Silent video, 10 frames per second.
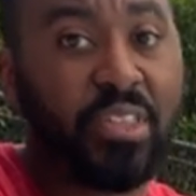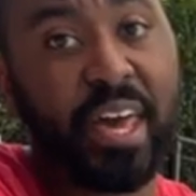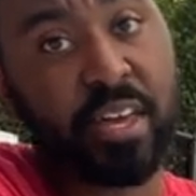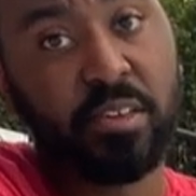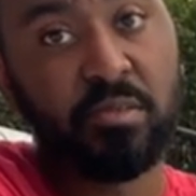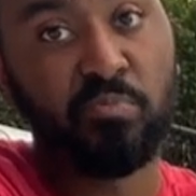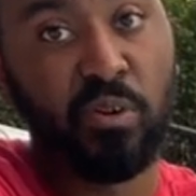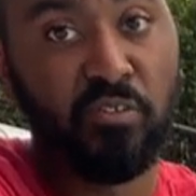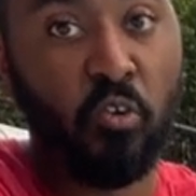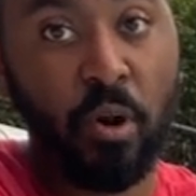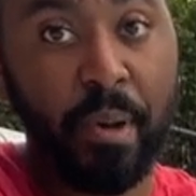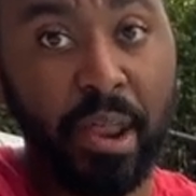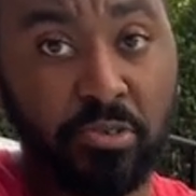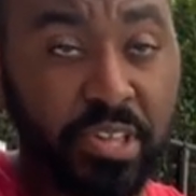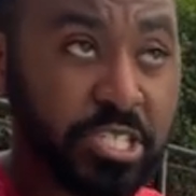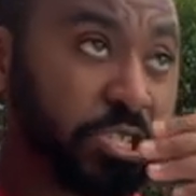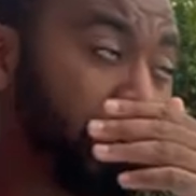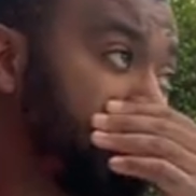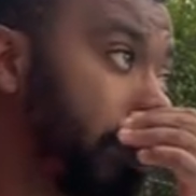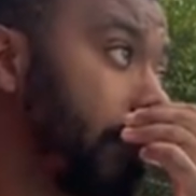like before battle stations.
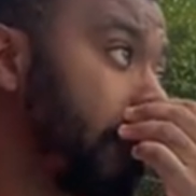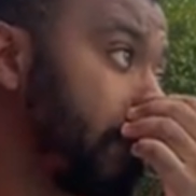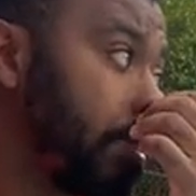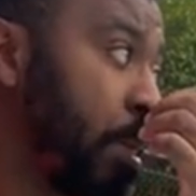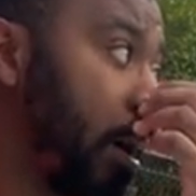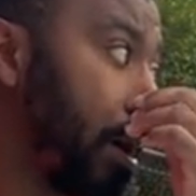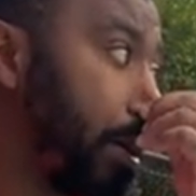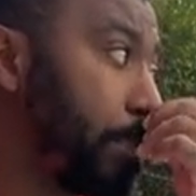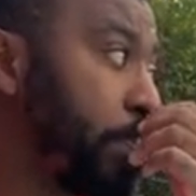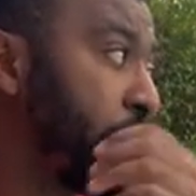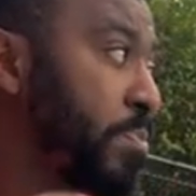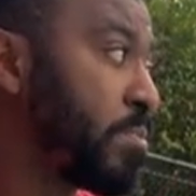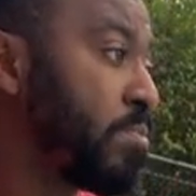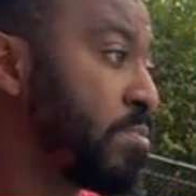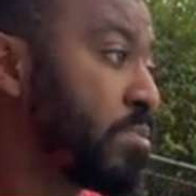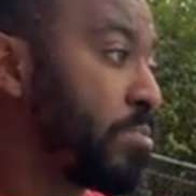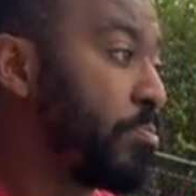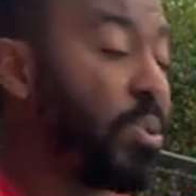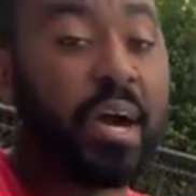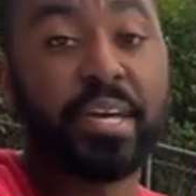Um,
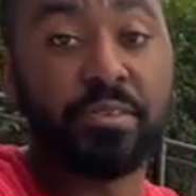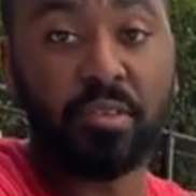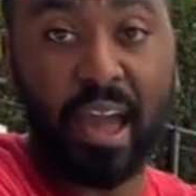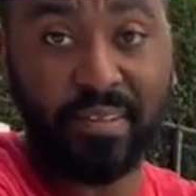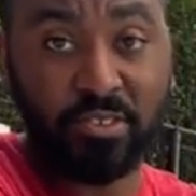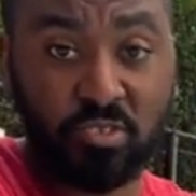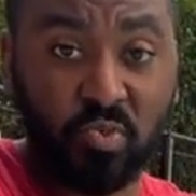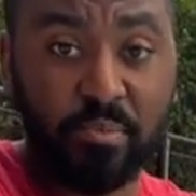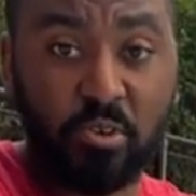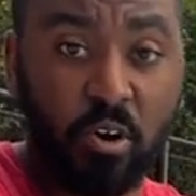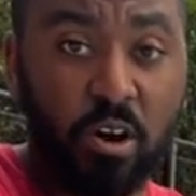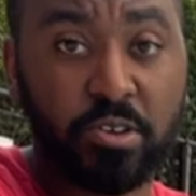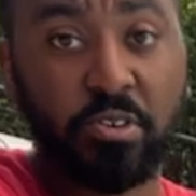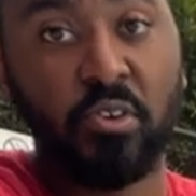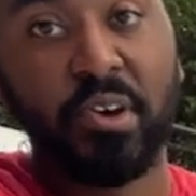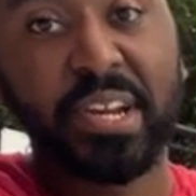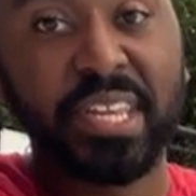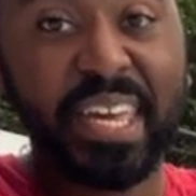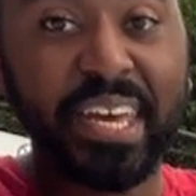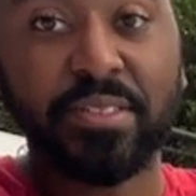but after swim call, you're going to
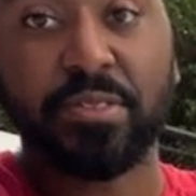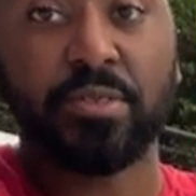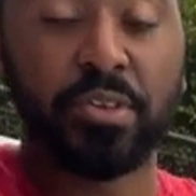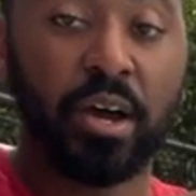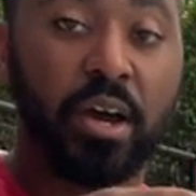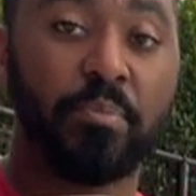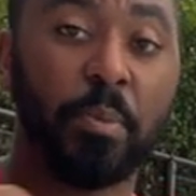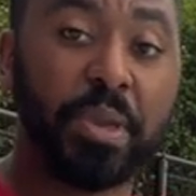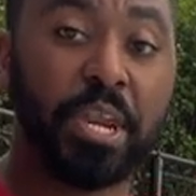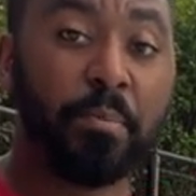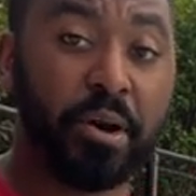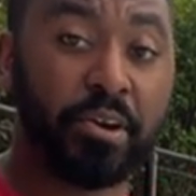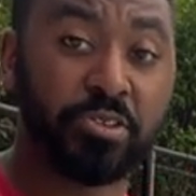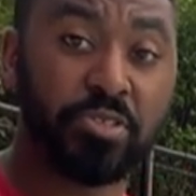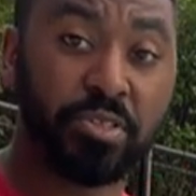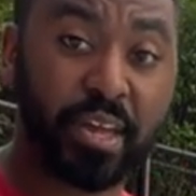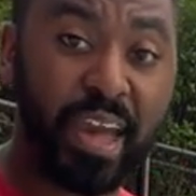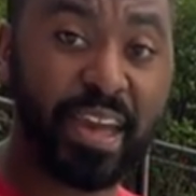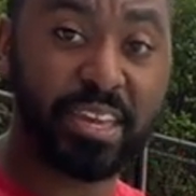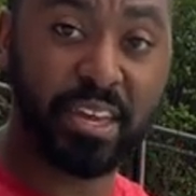get the um, the peanut butters, the
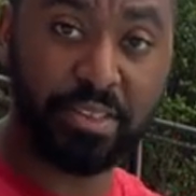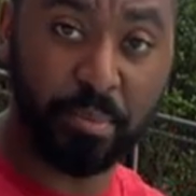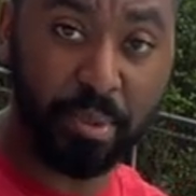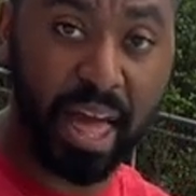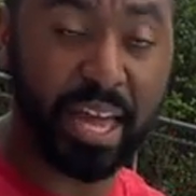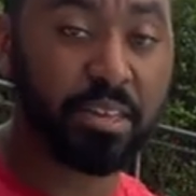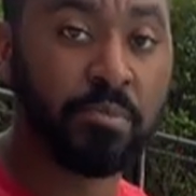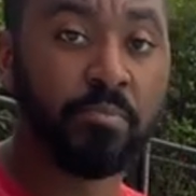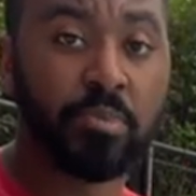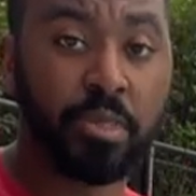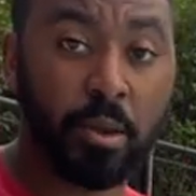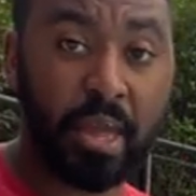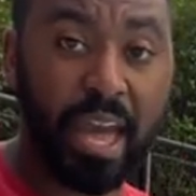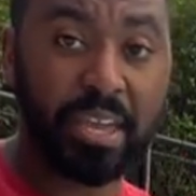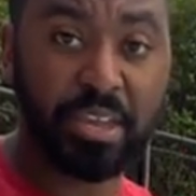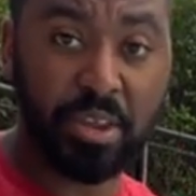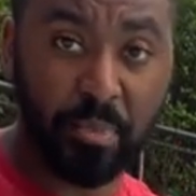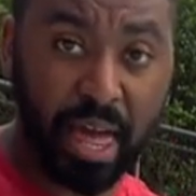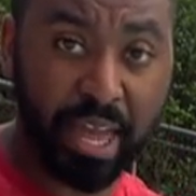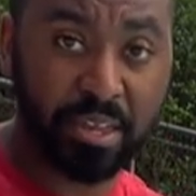khaki and the black. The khaki and the
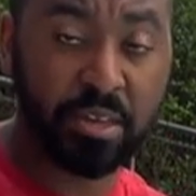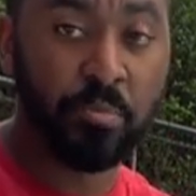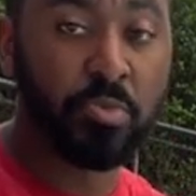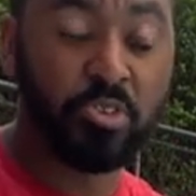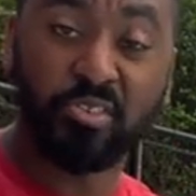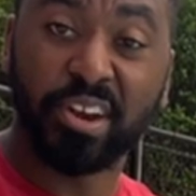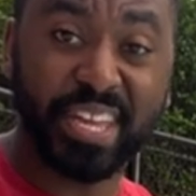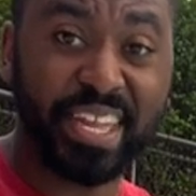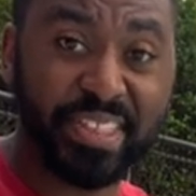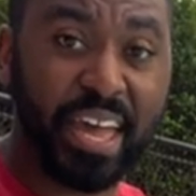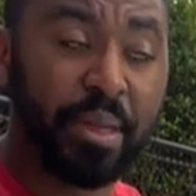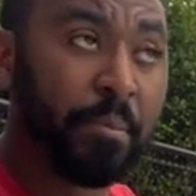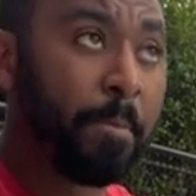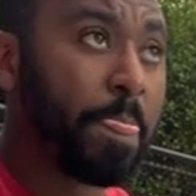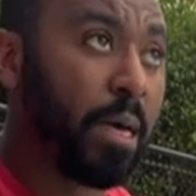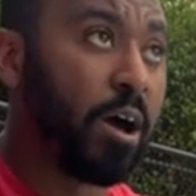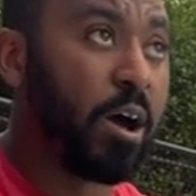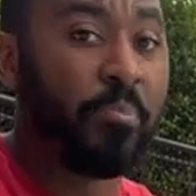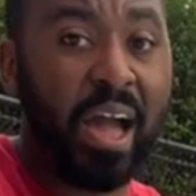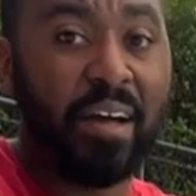black, you're going to get that
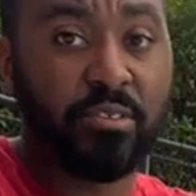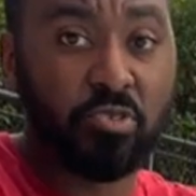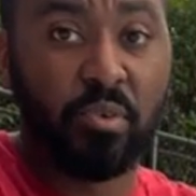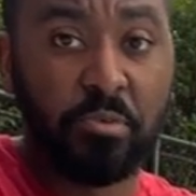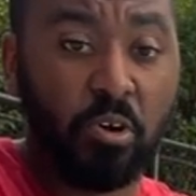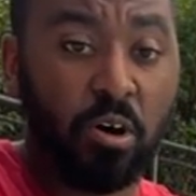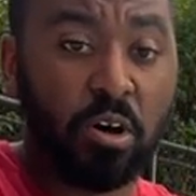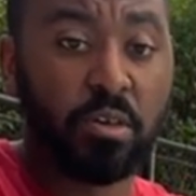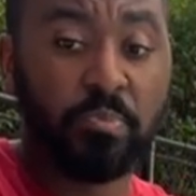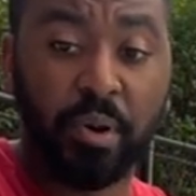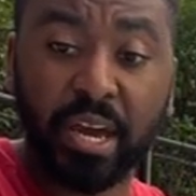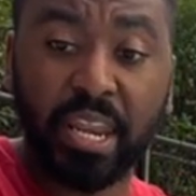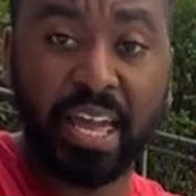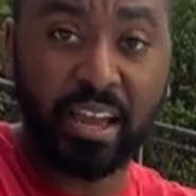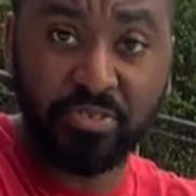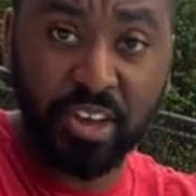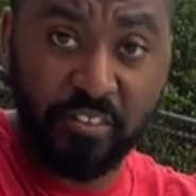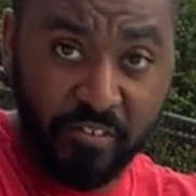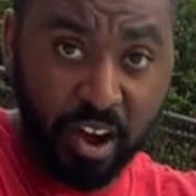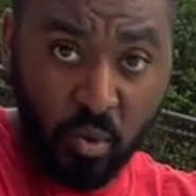um, after swim call. But like I said,
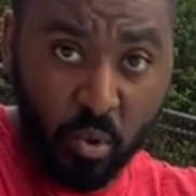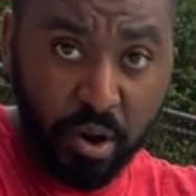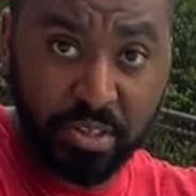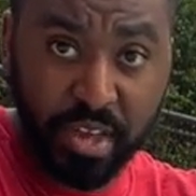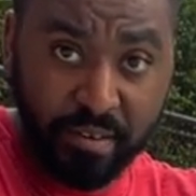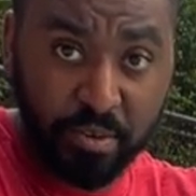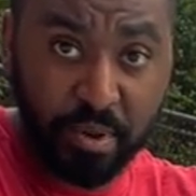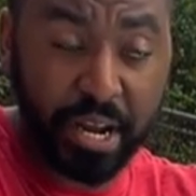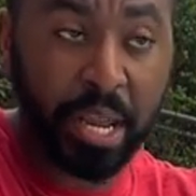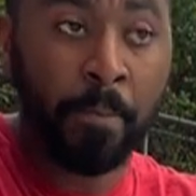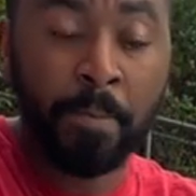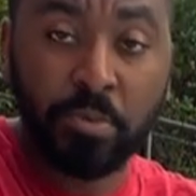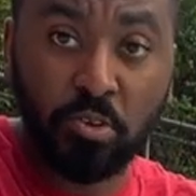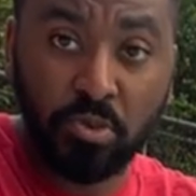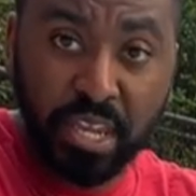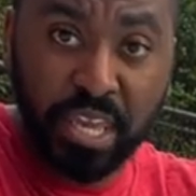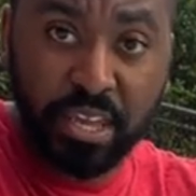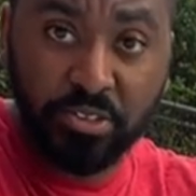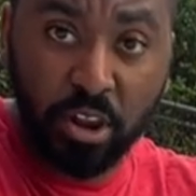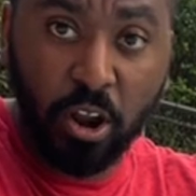fair warning to everybody, you need
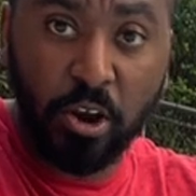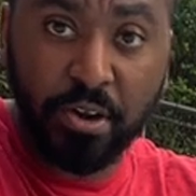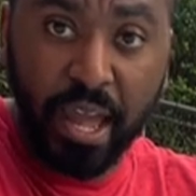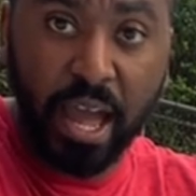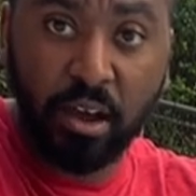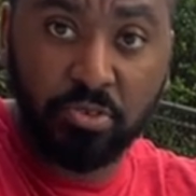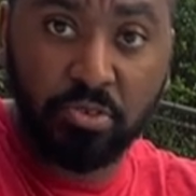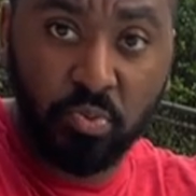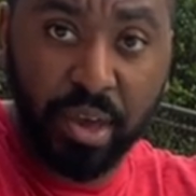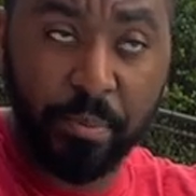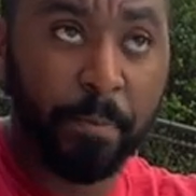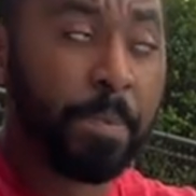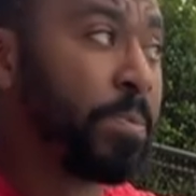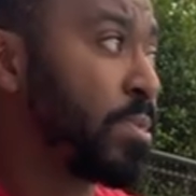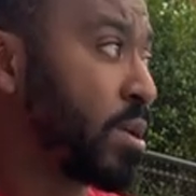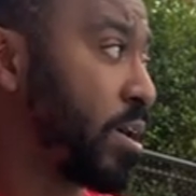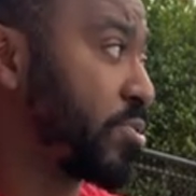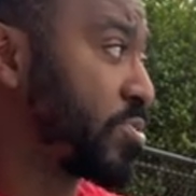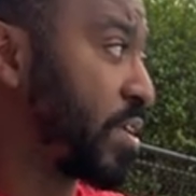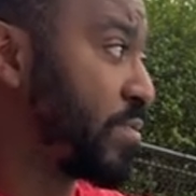to learn how to swim.
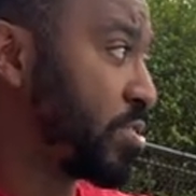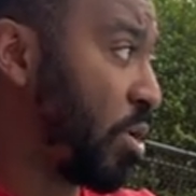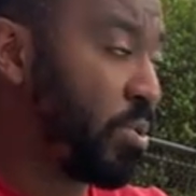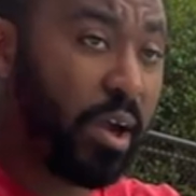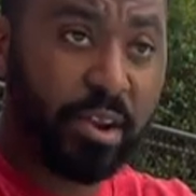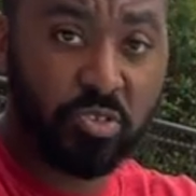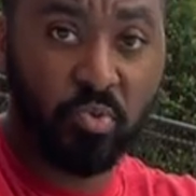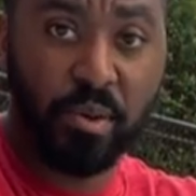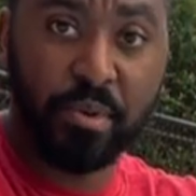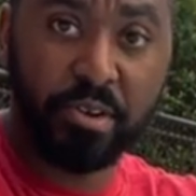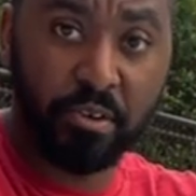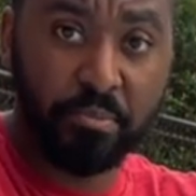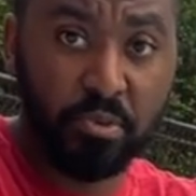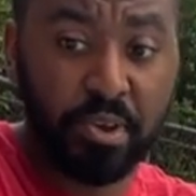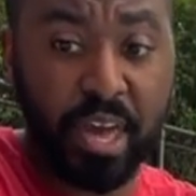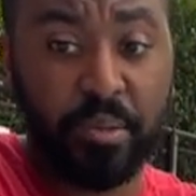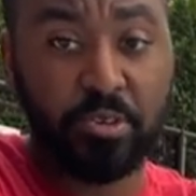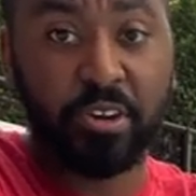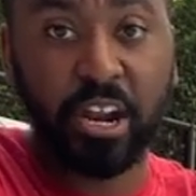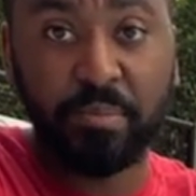Because if you don't know how to swim and you're in boot camp,
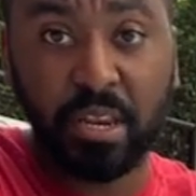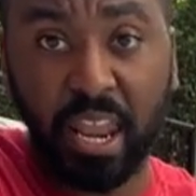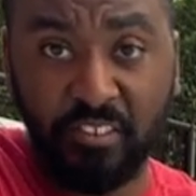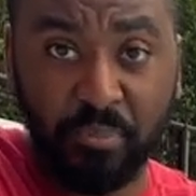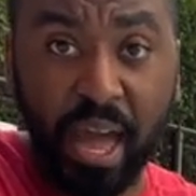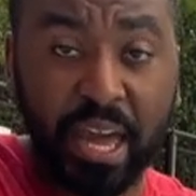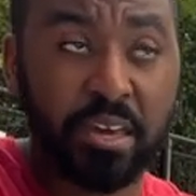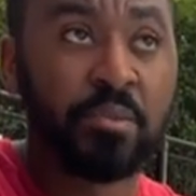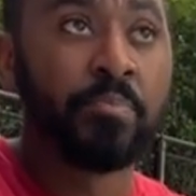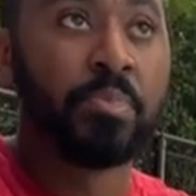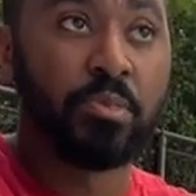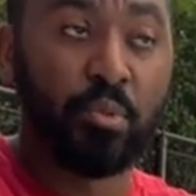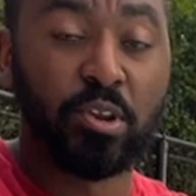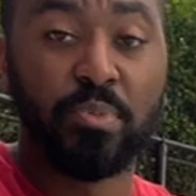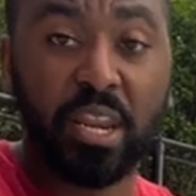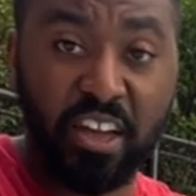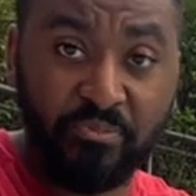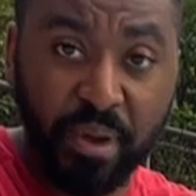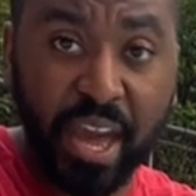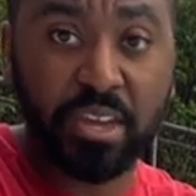you're going to be left back. And when you be left
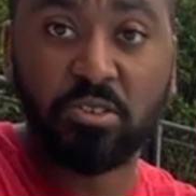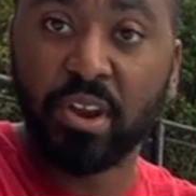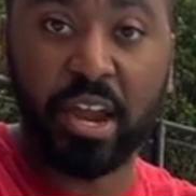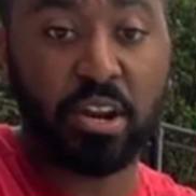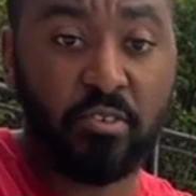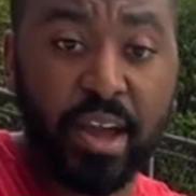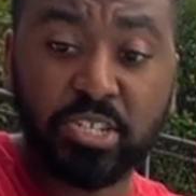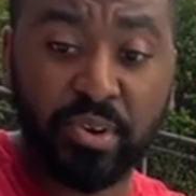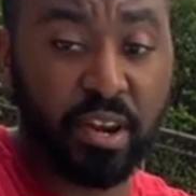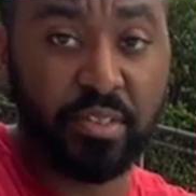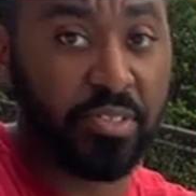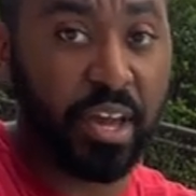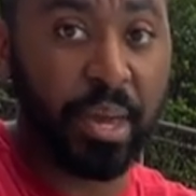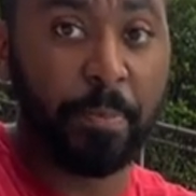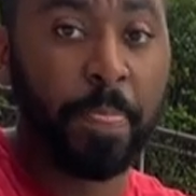back, you're not going to graduate on time.